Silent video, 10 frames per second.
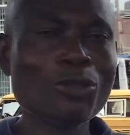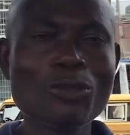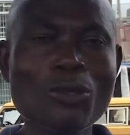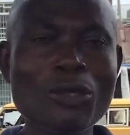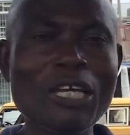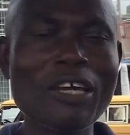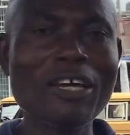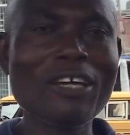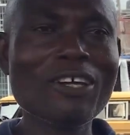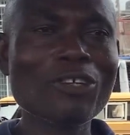
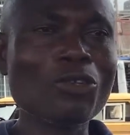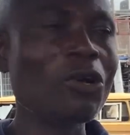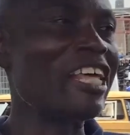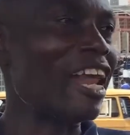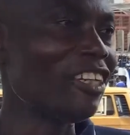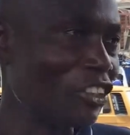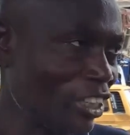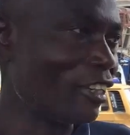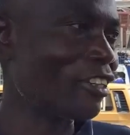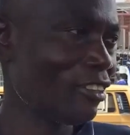to
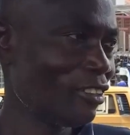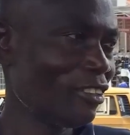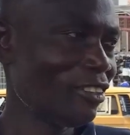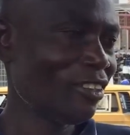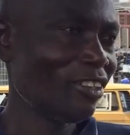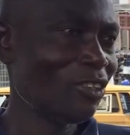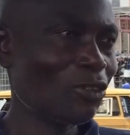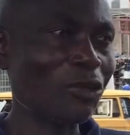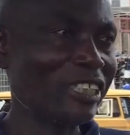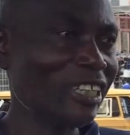realistic,
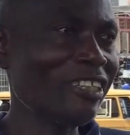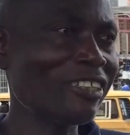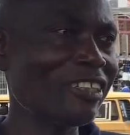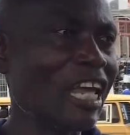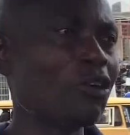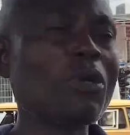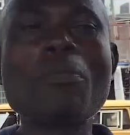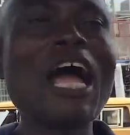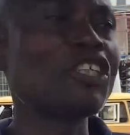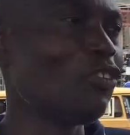to things that will
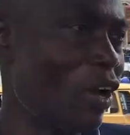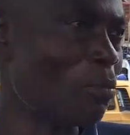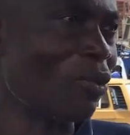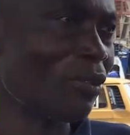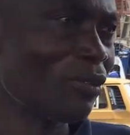be achievable,